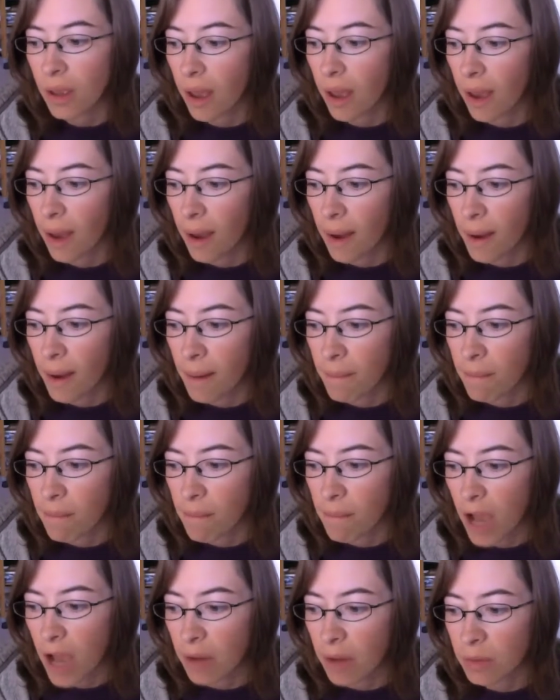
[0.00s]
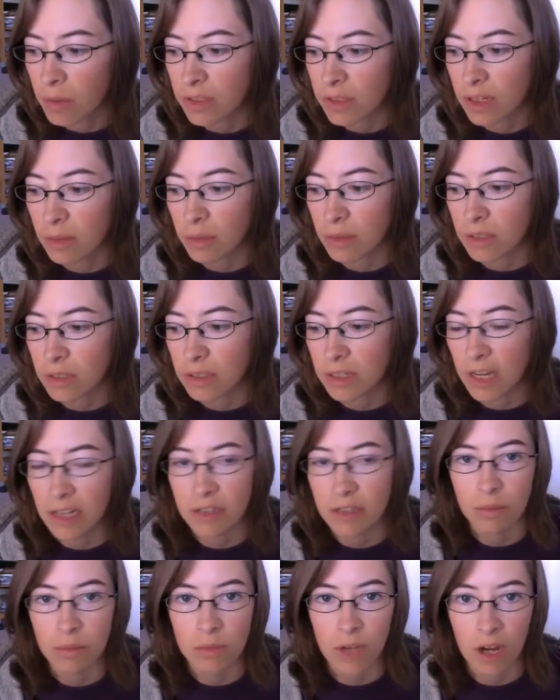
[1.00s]
I was able to take
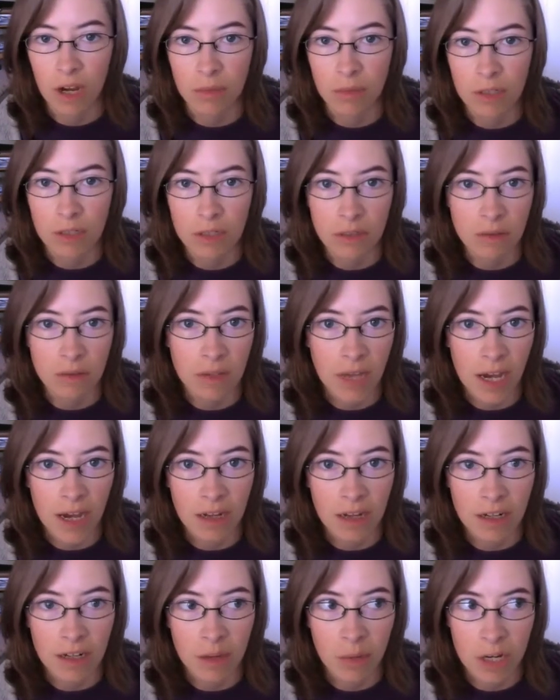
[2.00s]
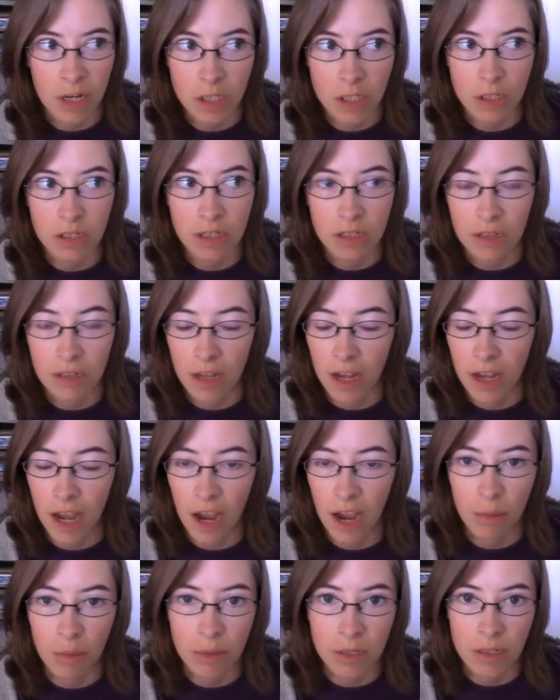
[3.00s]
some time to do that, and I'm actually a lot
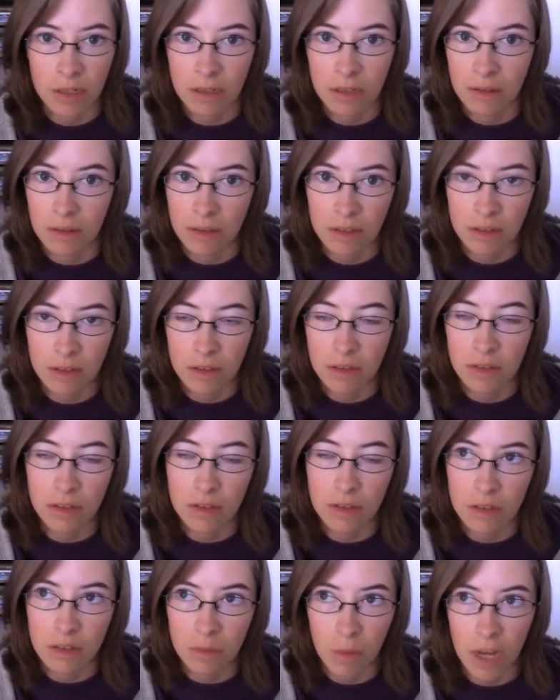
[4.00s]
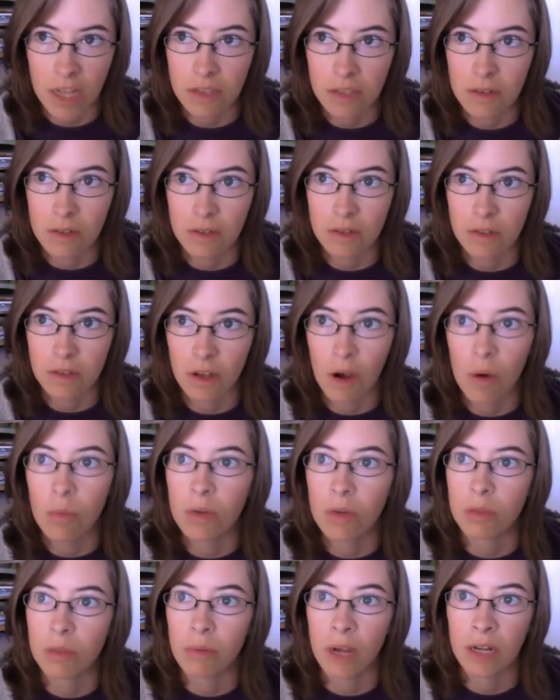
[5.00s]
happier. The space is so
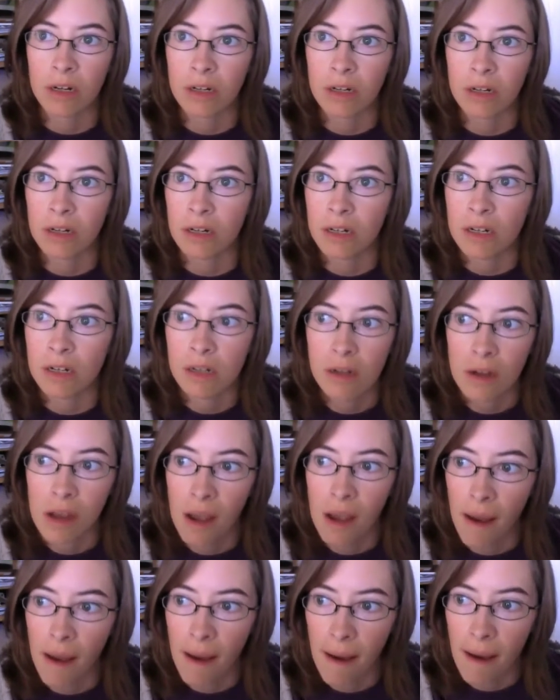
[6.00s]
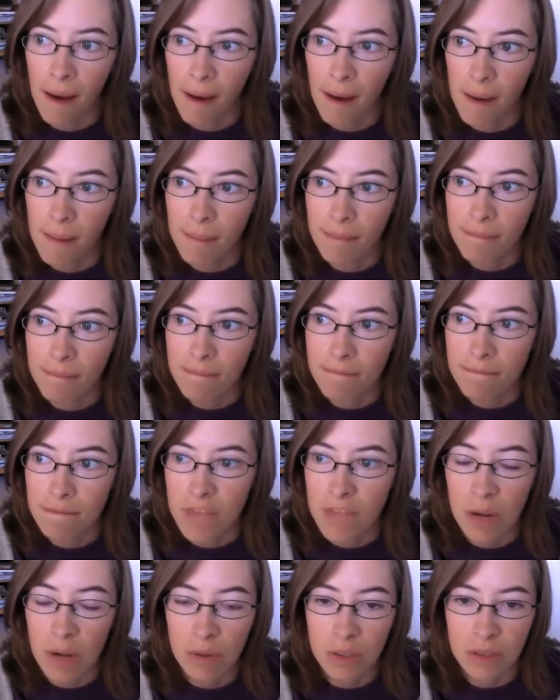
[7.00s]
much better.
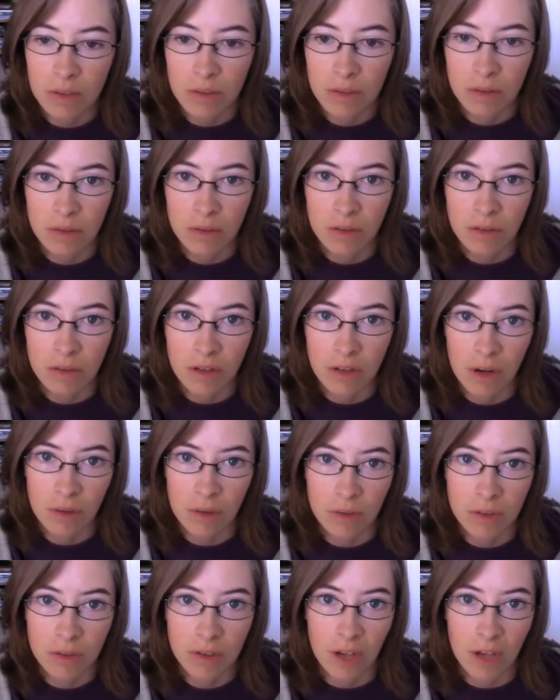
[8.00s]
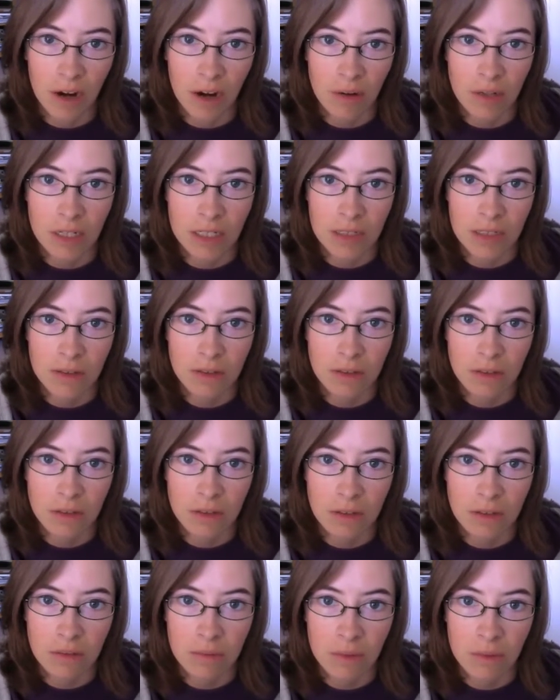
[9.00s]
Notice that there's no sirens
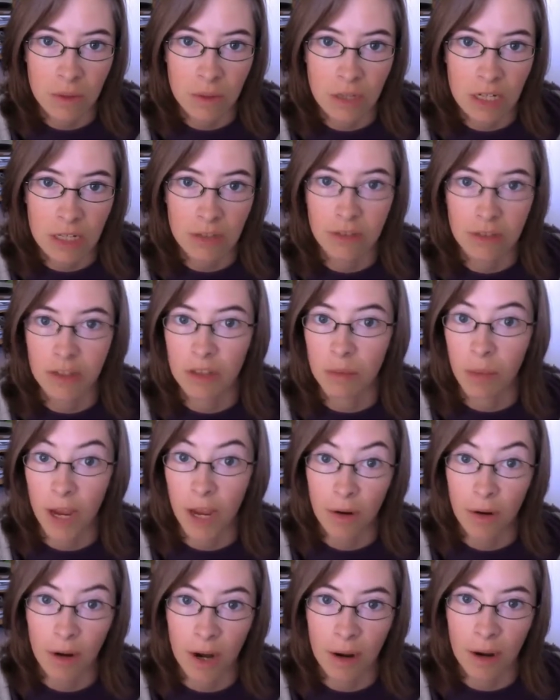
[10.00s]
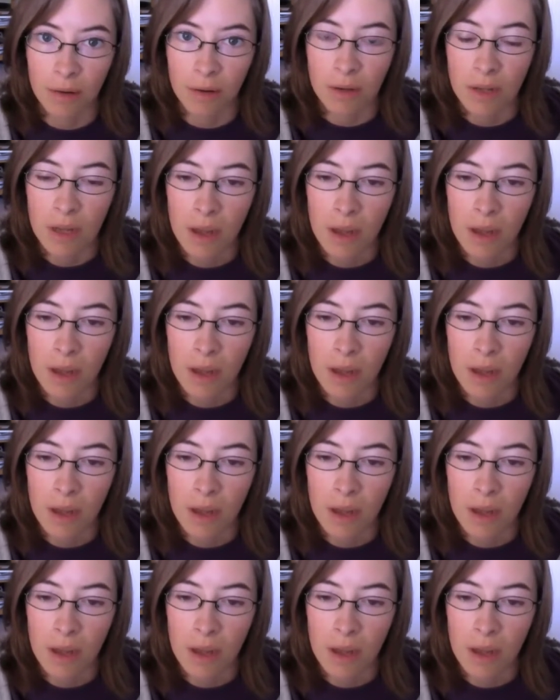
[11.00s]
or anything in the background.